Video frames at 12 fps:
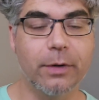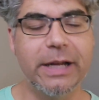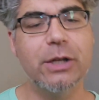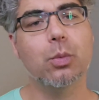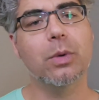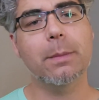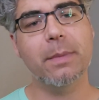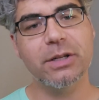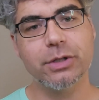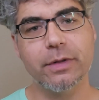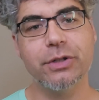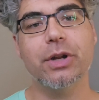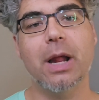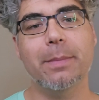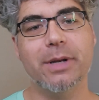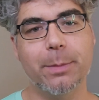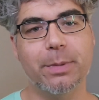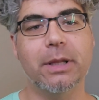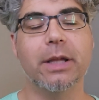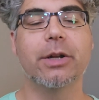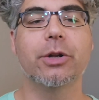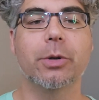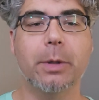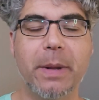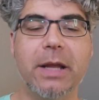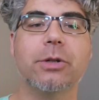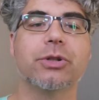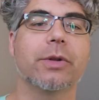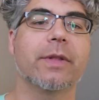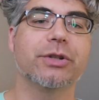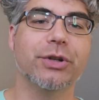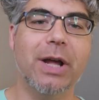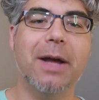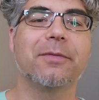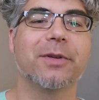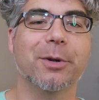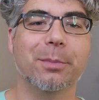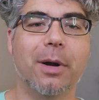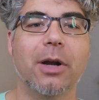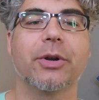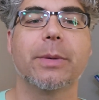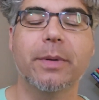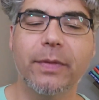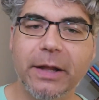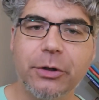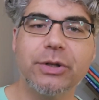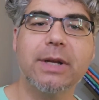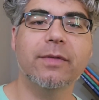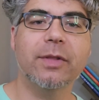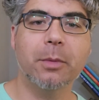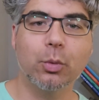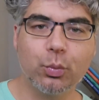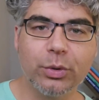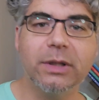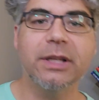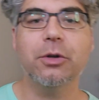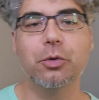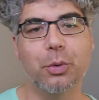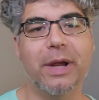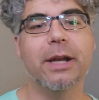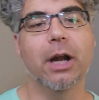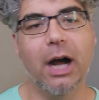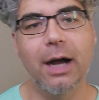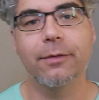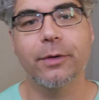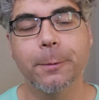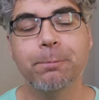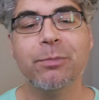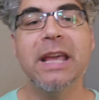And you want to make sure that you're not manipulating, you're making sure that you're not fear-mongering, but that you're giving them a really great offer.